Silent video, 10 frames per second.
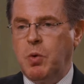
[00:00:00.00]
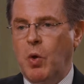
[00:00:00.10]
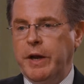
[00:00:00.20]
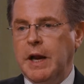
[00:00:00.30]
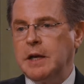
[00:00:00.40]

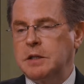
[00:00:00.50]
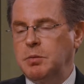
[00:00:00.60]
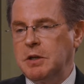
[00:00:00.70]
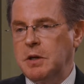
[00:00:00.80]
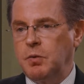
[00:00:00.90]
point
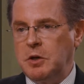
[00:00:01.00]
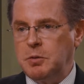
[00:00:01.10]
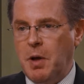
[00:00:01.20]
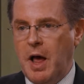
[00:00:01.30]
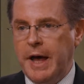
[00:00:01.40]
estimates of
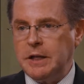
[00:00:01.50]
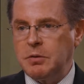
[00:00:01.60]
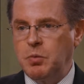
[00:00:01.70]
response,